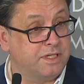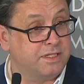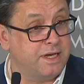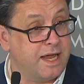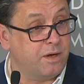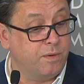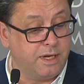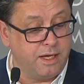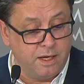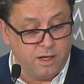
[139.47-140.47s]
This
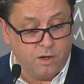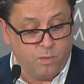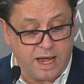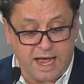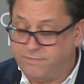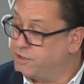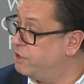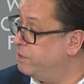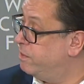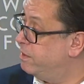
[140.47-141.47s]
inequity, we have to
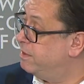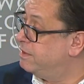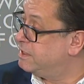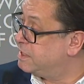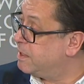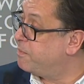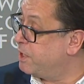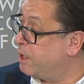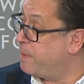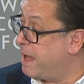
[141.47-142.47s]
do
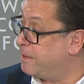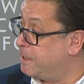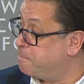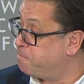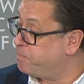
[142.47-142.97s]
something about it.